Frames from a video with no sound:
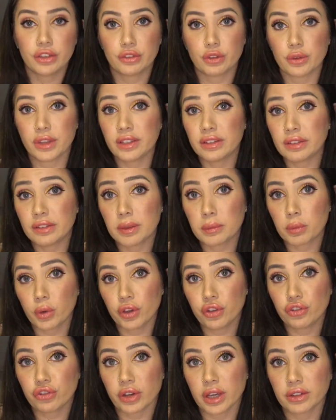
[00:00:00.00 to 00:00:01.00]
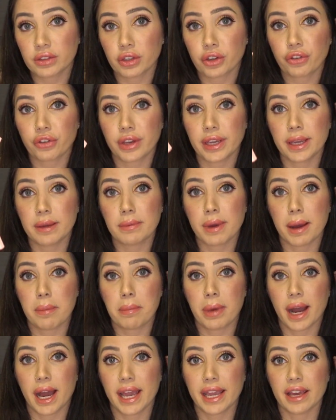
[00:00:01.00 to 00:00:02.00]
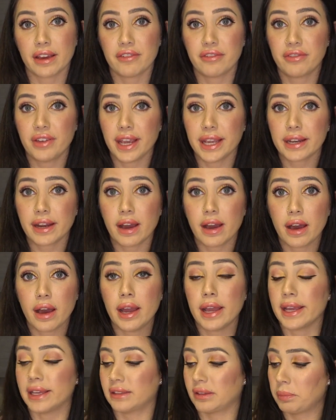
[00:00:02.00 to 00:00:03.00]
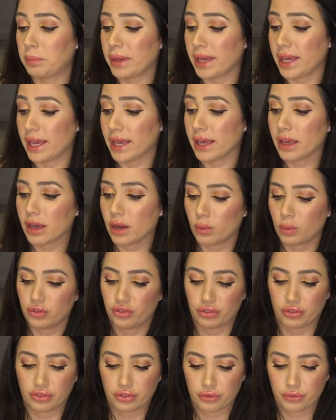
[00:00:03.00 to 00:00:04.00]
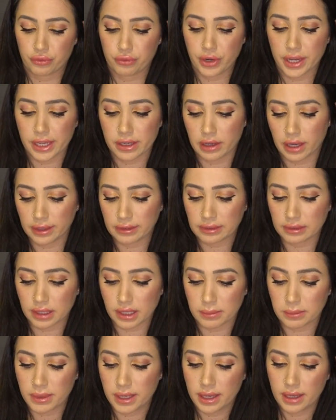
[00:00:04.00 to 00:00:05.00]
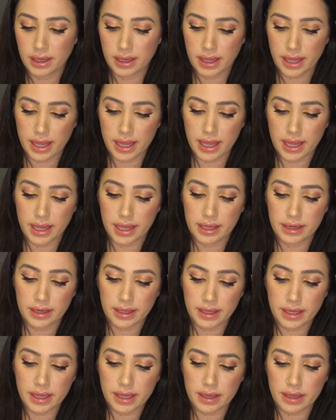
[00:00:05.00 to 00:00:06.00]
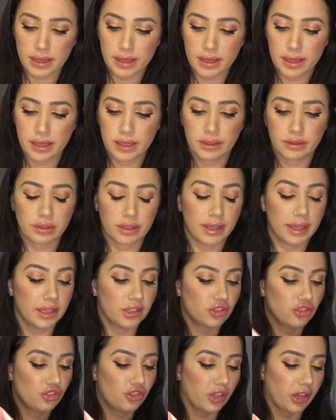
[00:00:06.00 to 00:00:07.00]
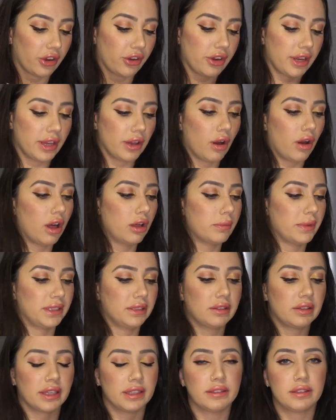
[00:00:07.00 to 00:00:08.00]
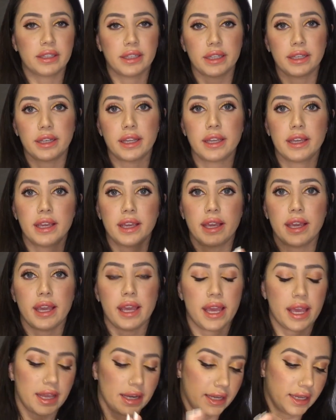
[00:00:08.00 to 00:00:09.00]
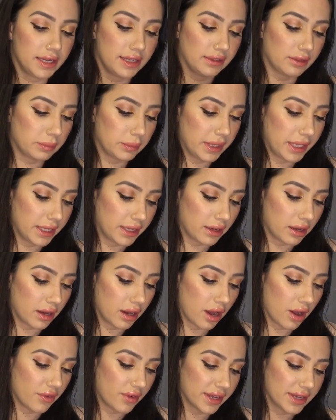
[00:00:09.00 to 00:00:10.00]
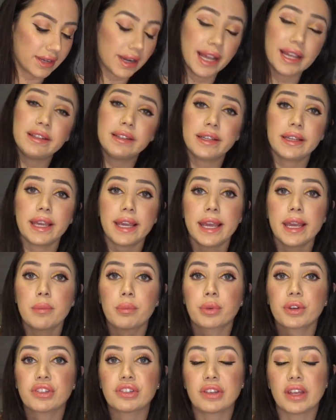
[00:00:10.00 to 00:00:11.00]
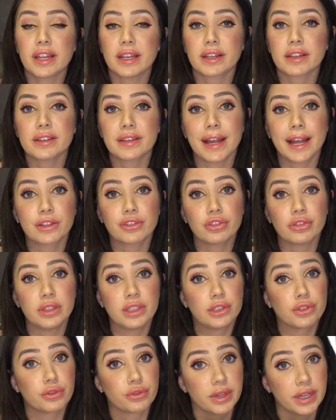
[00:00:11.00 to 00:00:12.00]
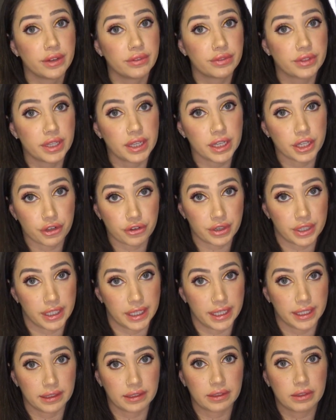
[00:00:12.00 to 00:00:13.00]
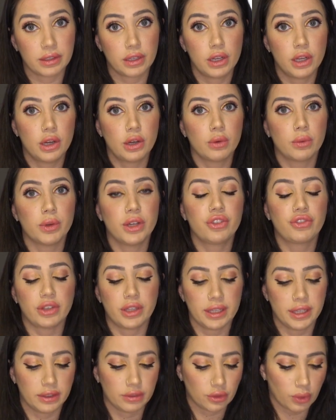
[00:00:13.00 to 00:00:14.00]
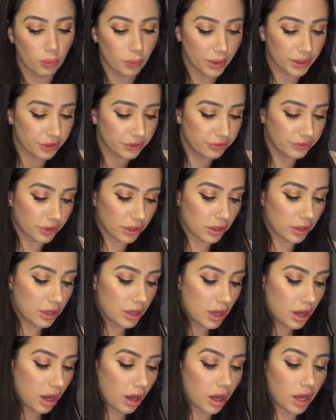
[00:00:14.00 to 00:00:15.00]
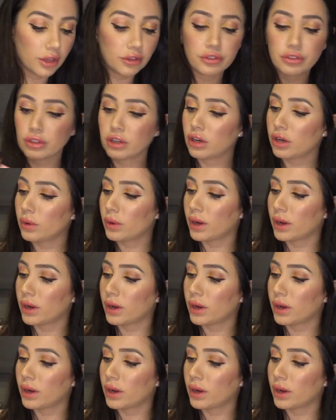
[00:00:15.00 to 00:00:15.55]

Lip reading: So this is a moisturizing cream by Aveda. It's pink, which is freaking awesome. And it is cherry almond scented, and it is made of 98% naturally derived ingredients, which is wonderful. Also,